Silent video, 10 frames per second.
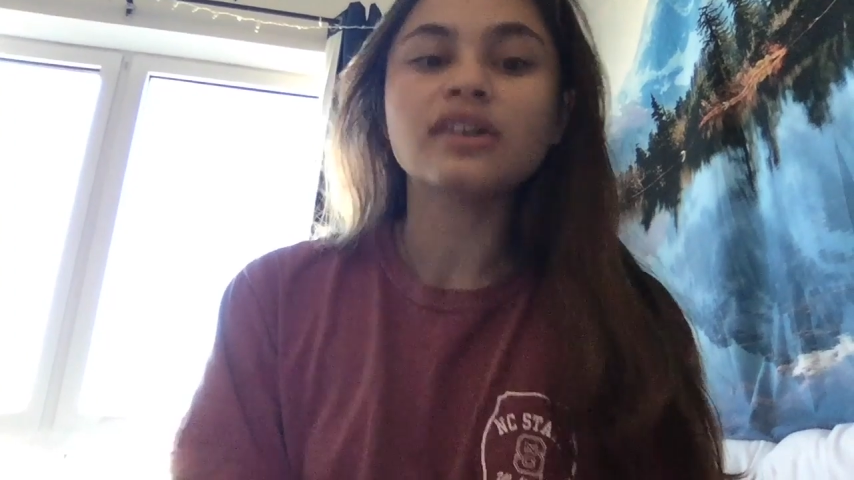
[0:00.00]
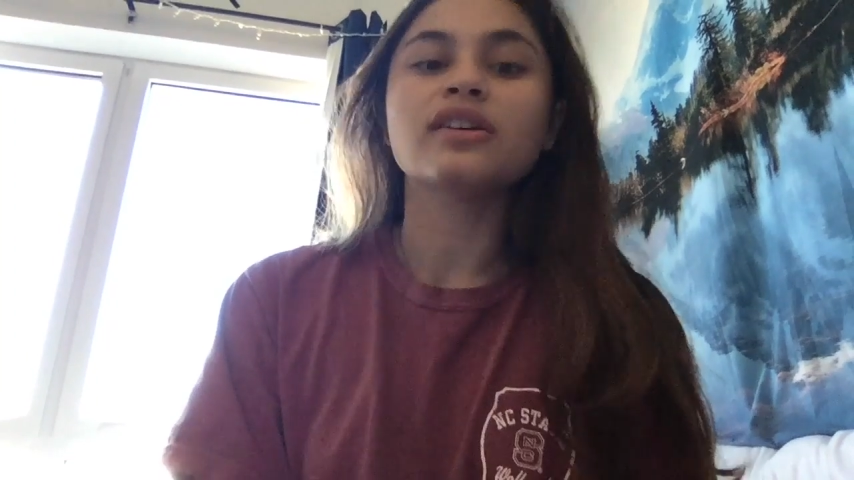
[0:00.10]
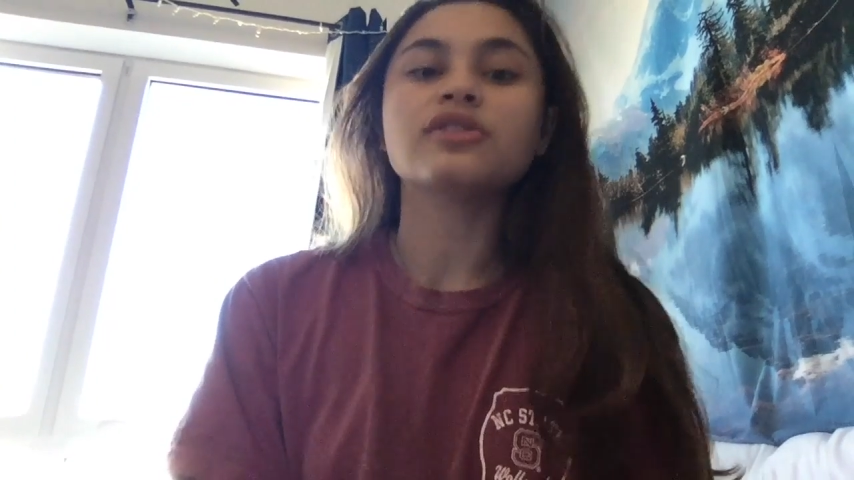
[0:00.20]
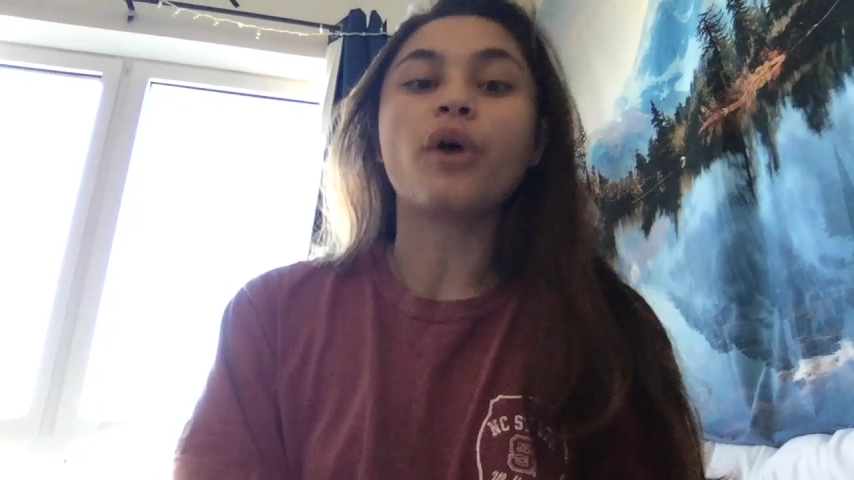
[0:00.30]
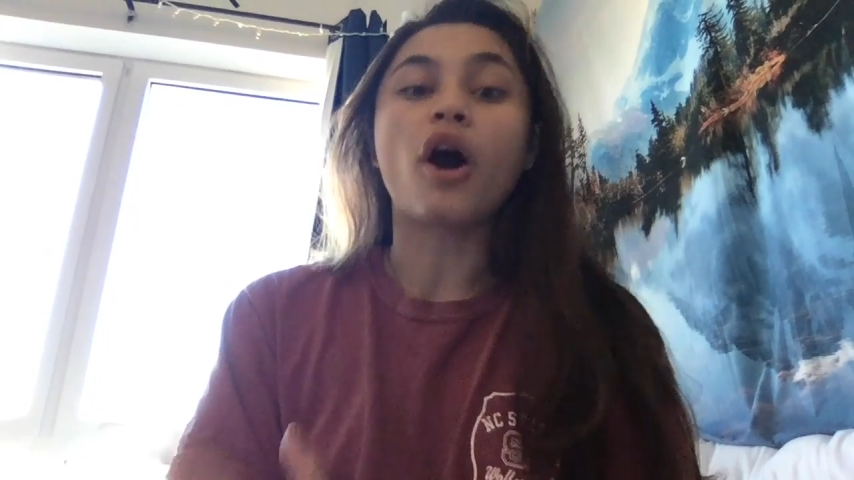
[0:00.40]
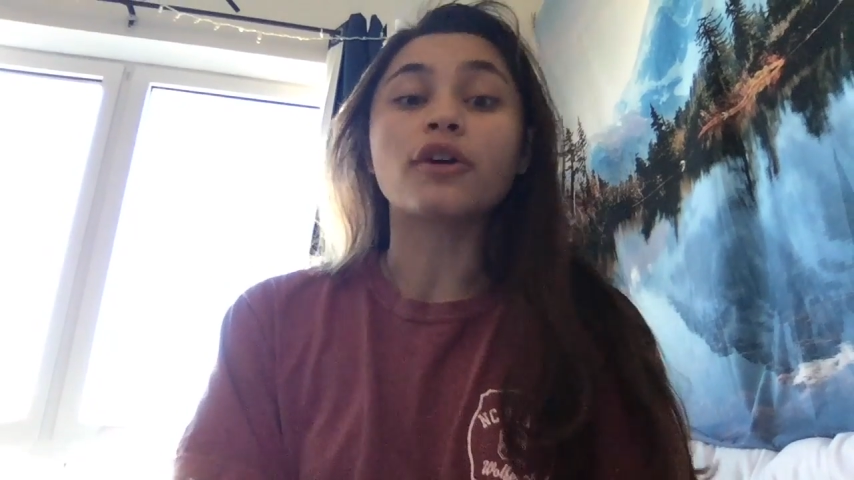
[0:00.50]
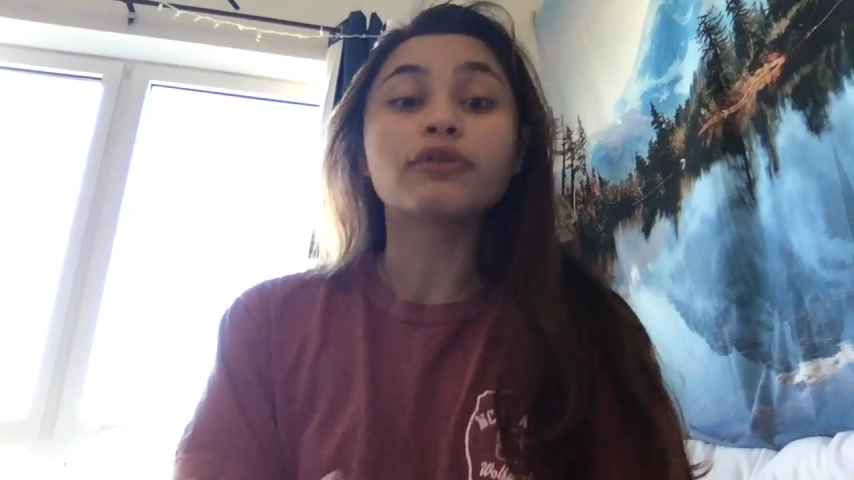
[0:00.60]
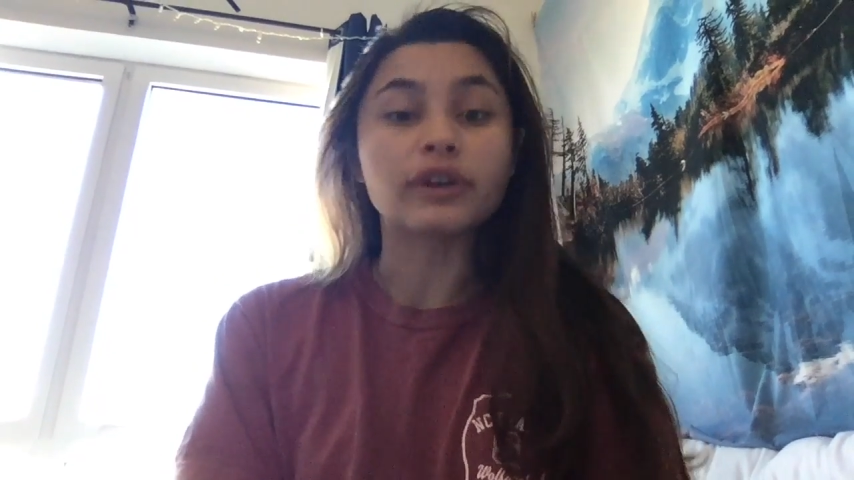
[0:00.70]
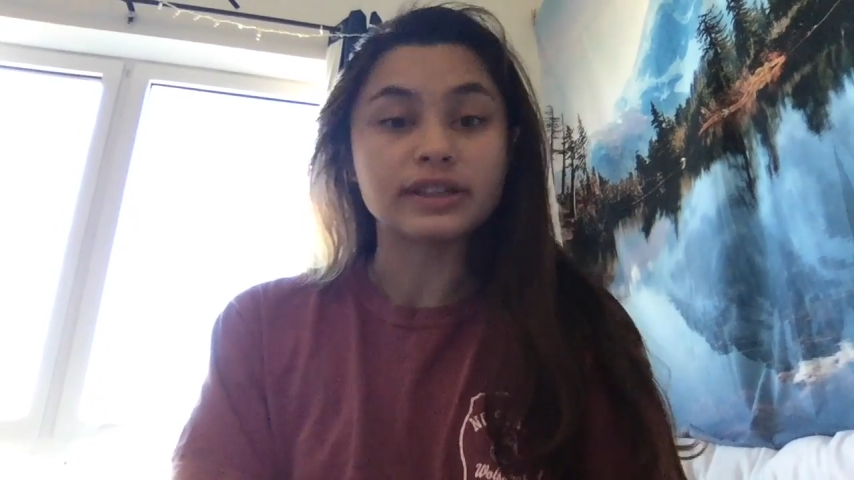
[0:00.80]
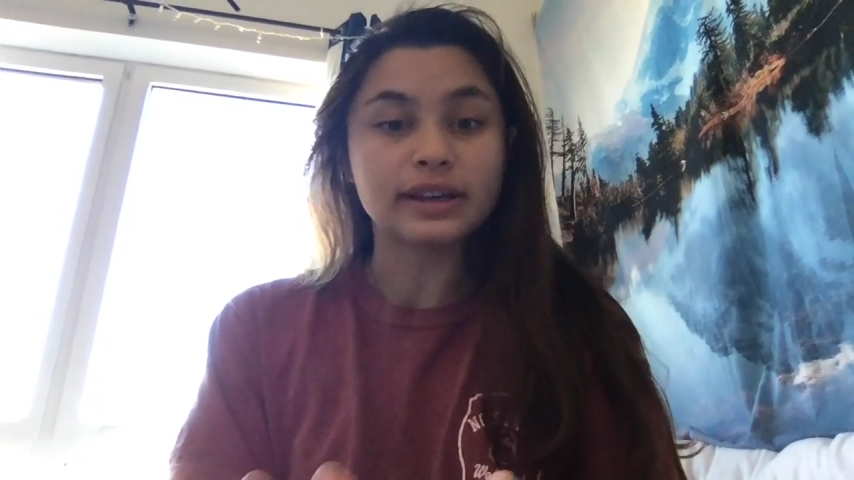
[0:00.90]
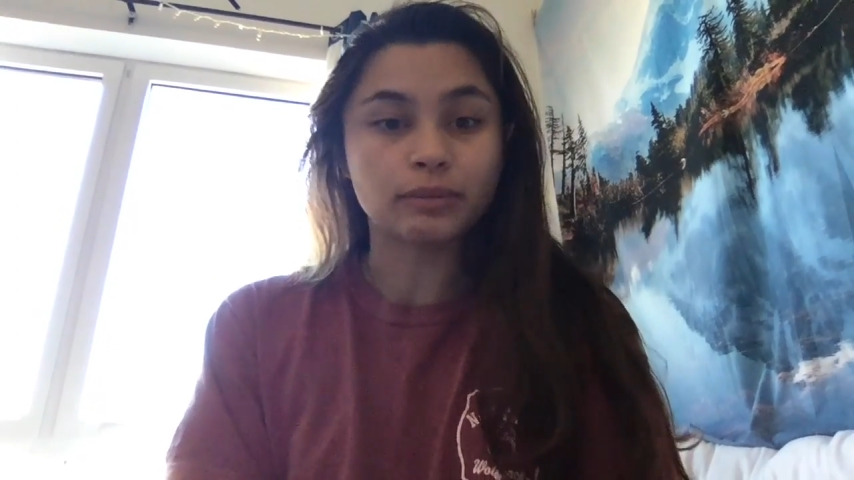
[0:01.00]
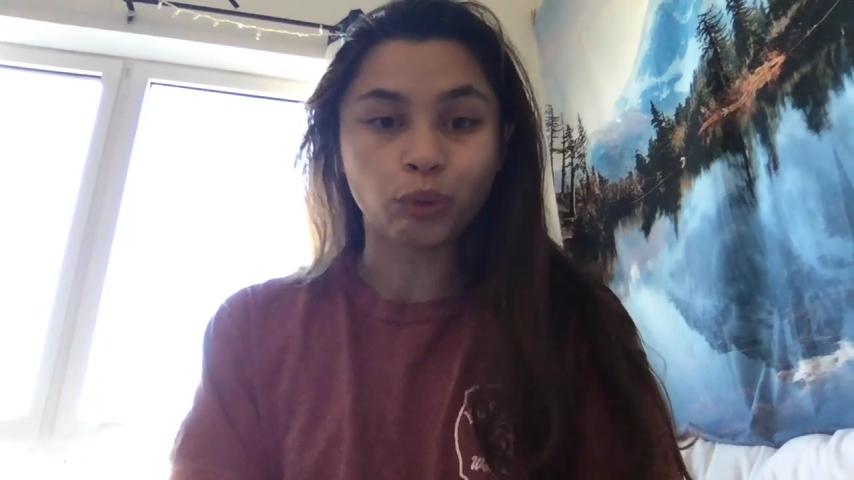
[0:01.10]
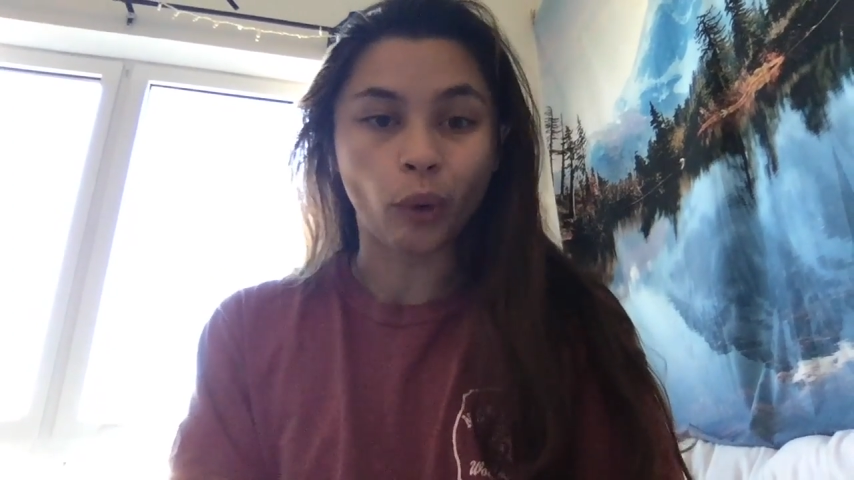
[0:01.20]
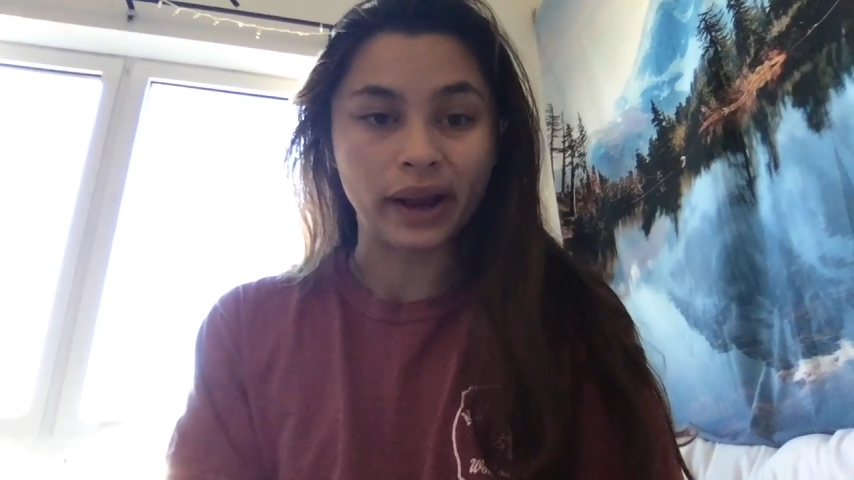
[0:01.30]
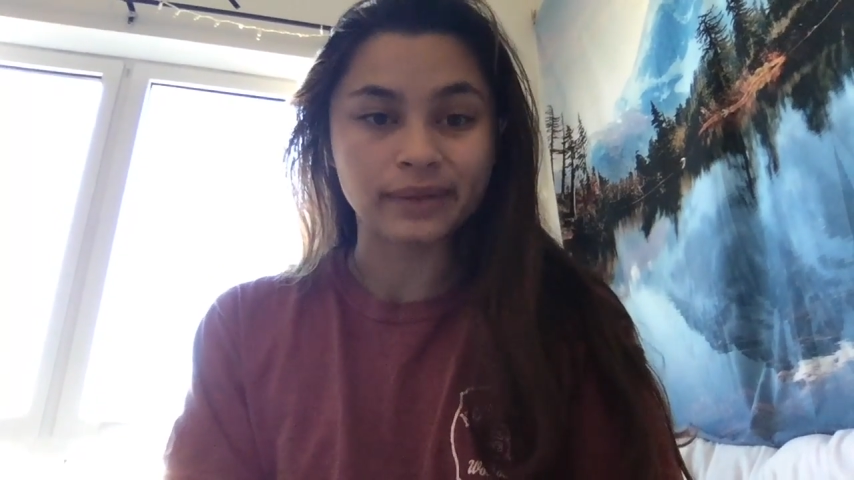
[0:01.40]
So our freezing
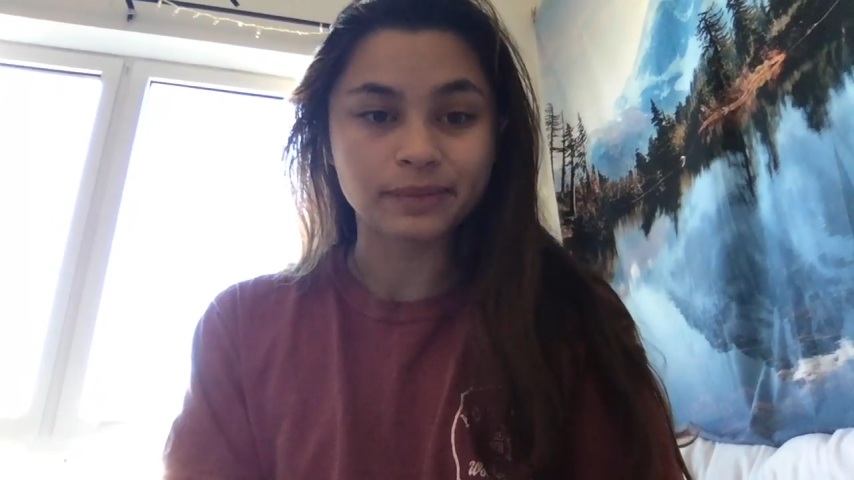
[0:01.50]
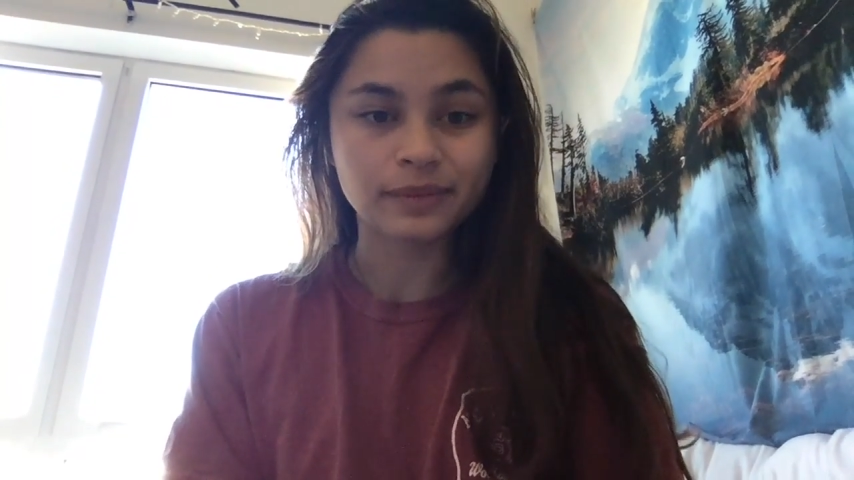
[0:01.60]
point